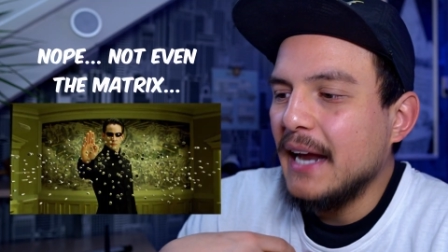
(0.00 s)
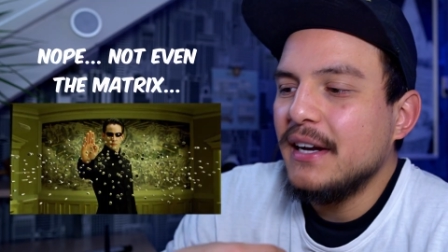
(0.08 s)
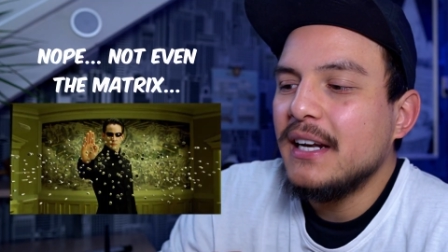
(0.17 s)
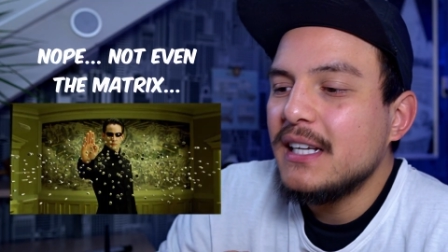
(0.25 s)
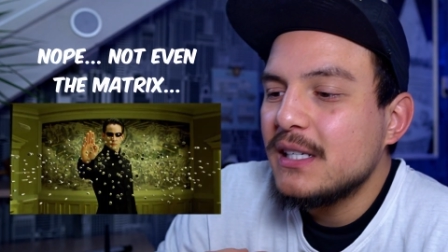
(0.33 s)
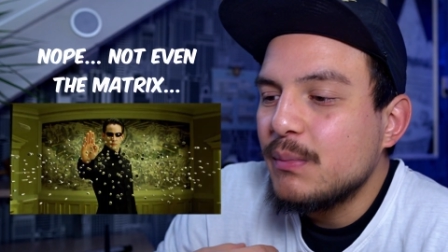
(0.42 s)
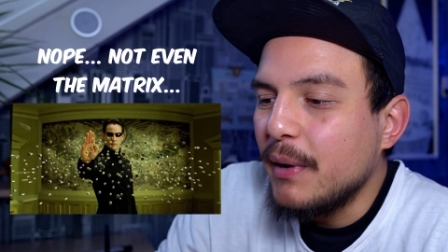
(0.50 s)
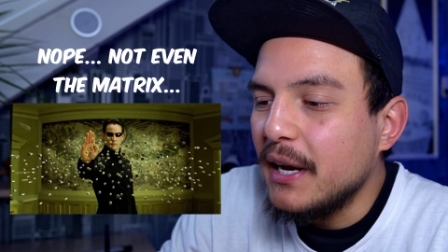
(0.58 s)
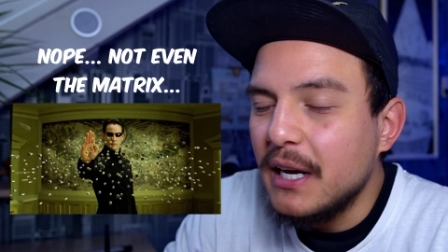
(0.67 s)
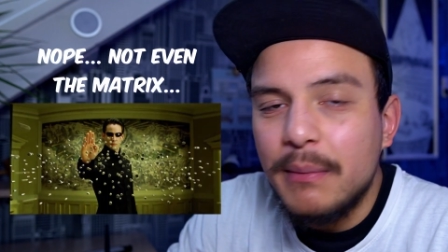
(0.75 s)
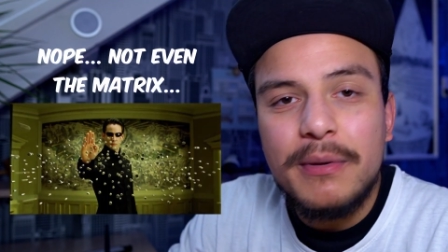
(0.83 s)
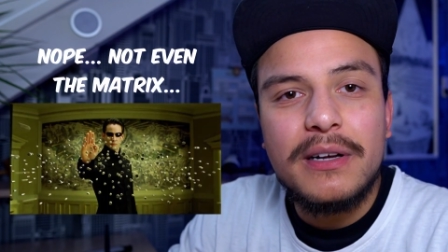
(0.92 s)
and that is
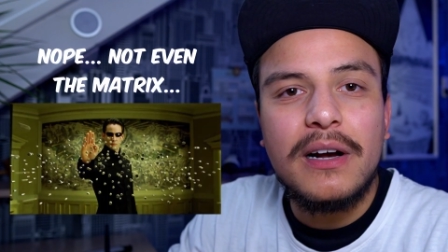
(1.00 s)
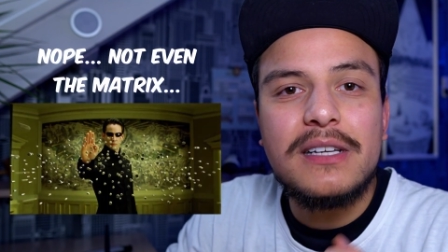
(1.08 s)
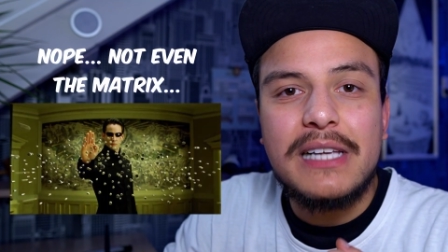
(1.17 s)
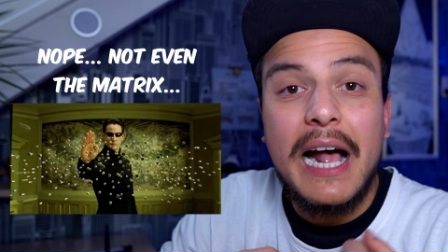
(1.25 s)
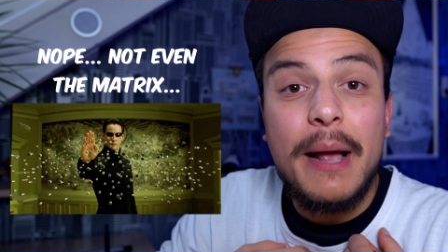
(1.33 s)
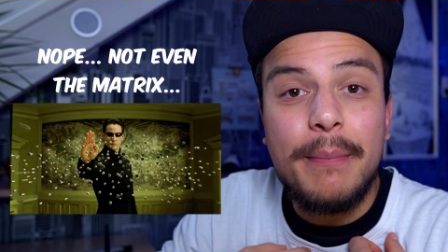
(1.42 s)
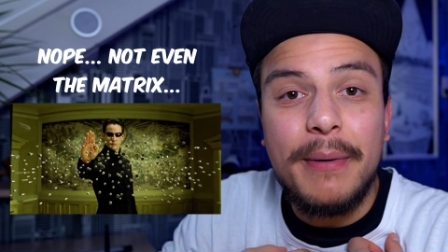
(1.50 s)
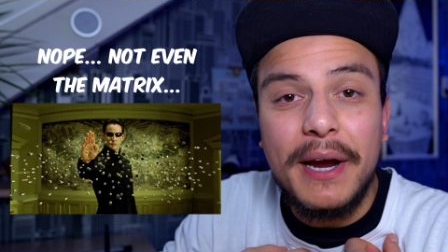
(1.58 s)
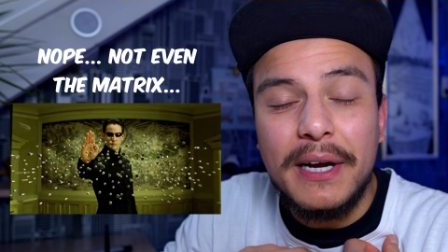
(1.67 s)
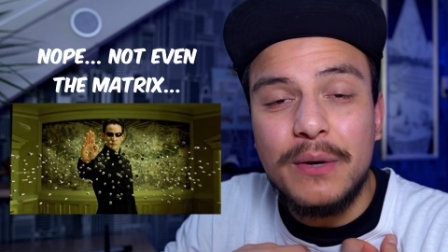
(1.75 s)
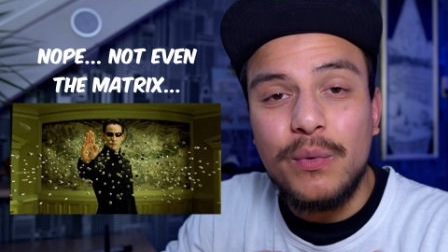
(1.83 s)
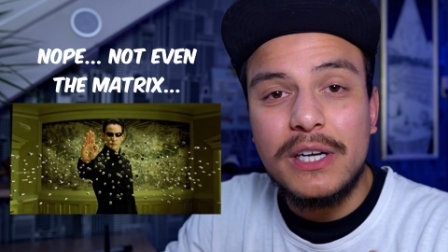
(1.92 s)
mainly because I
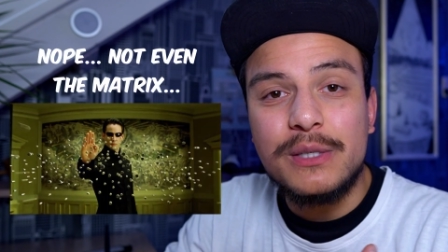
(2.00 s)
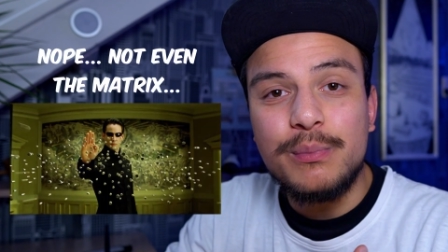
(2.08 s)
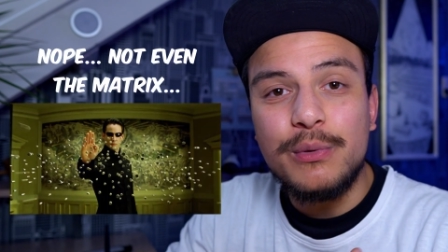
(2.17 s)
barely watch